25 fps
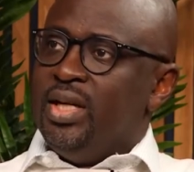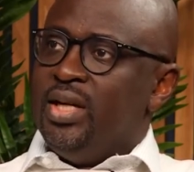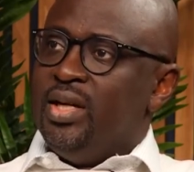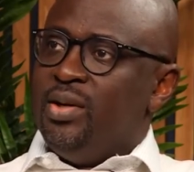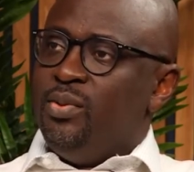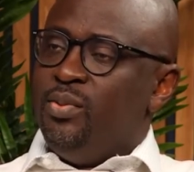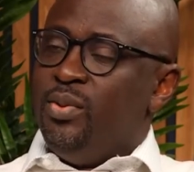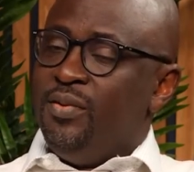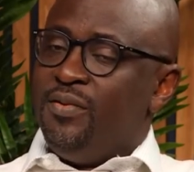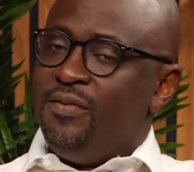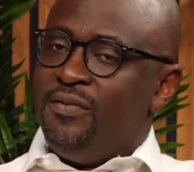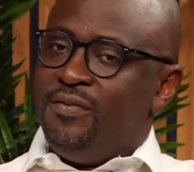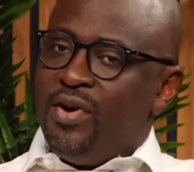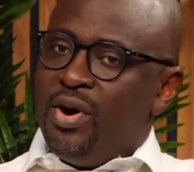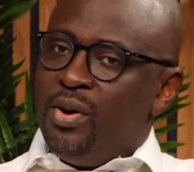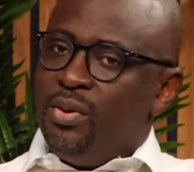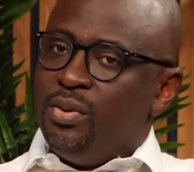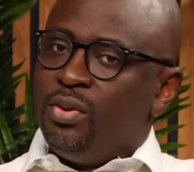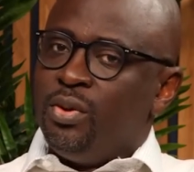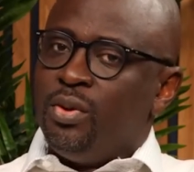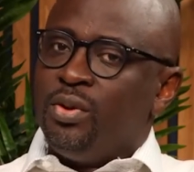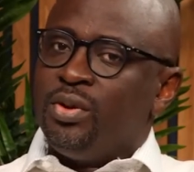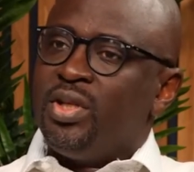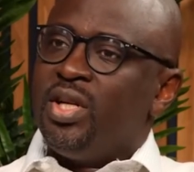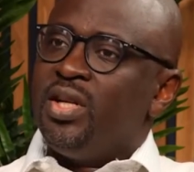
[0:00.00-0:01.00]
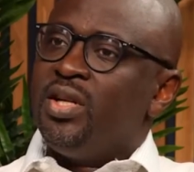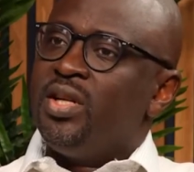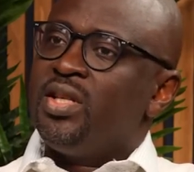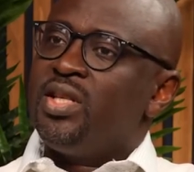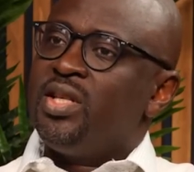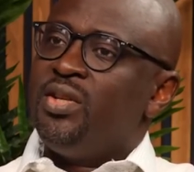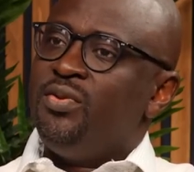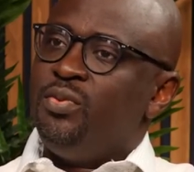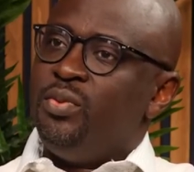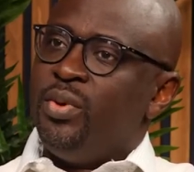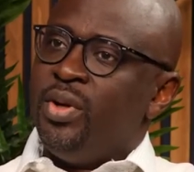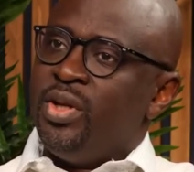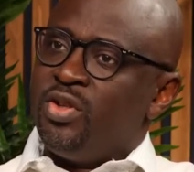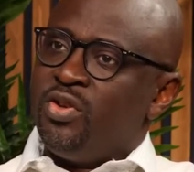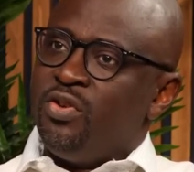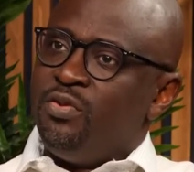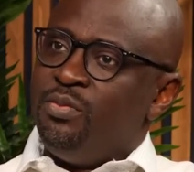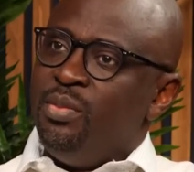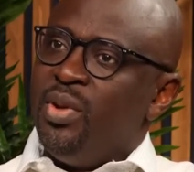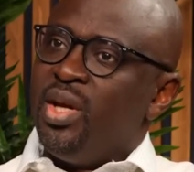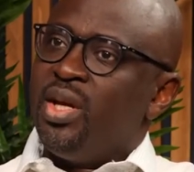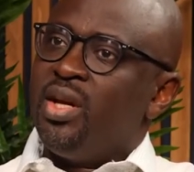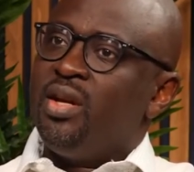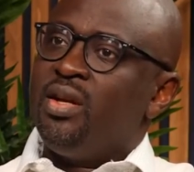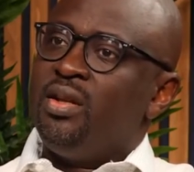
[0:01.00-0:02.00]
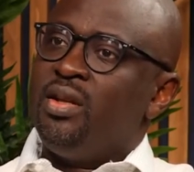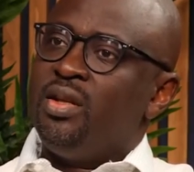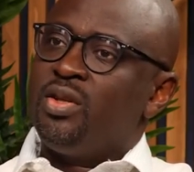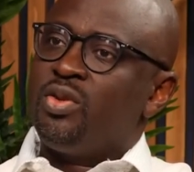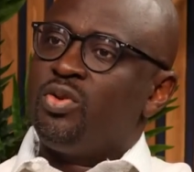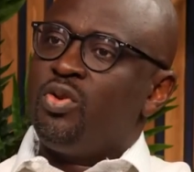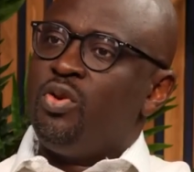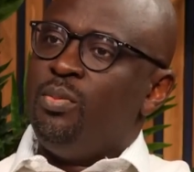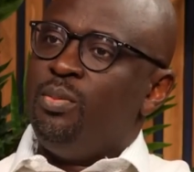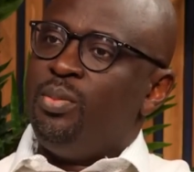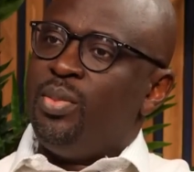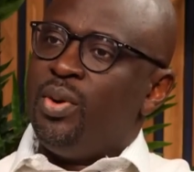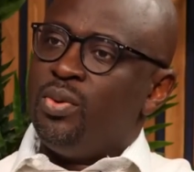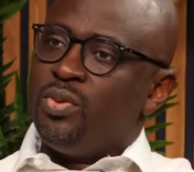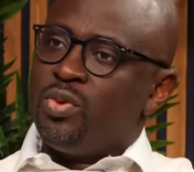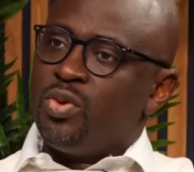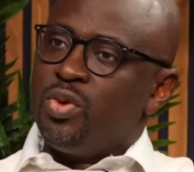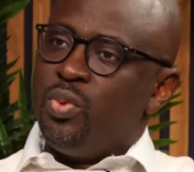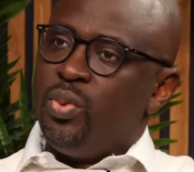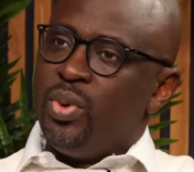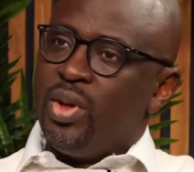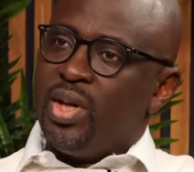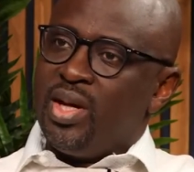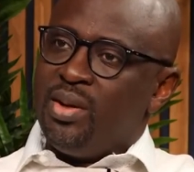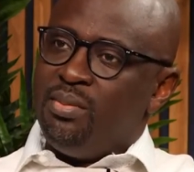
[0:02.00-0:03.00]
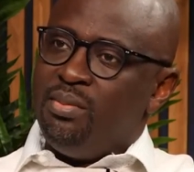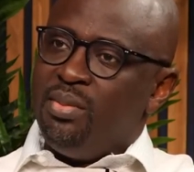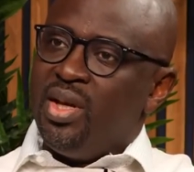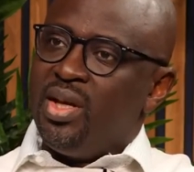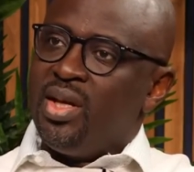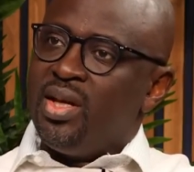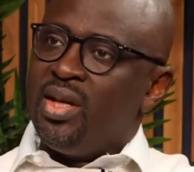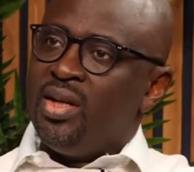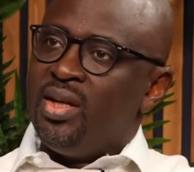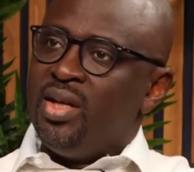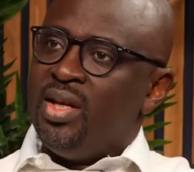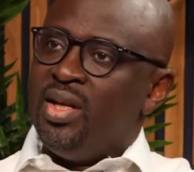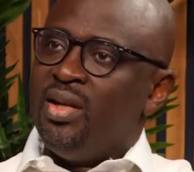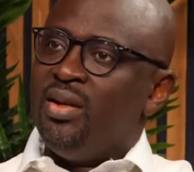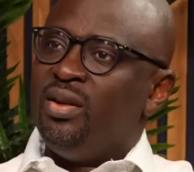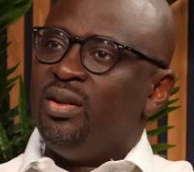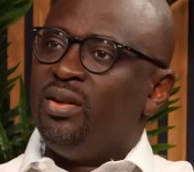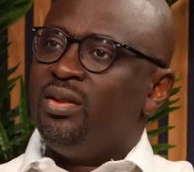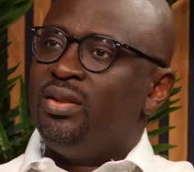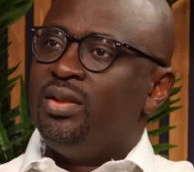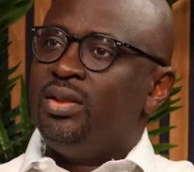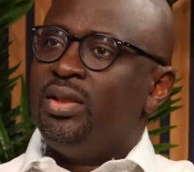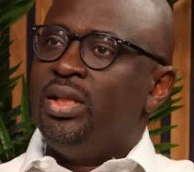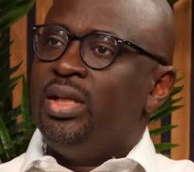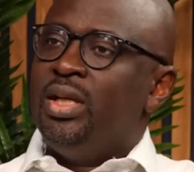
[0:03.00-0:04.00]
We've found alternative ways of making this compound, so we can make it in